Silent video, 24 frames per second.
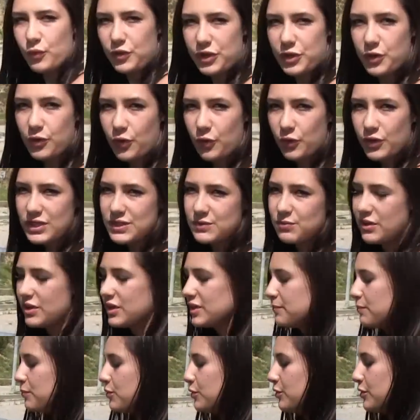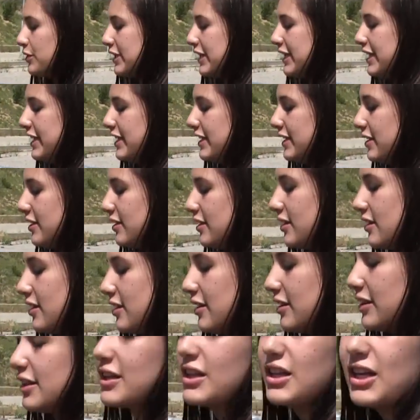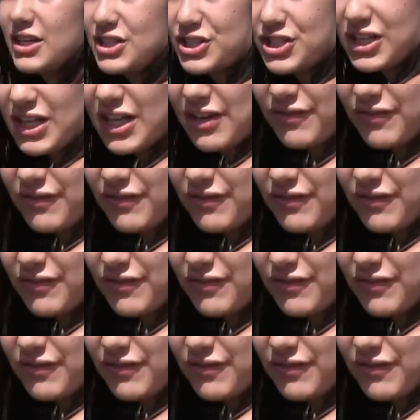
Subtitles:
you always want to pull in the clutch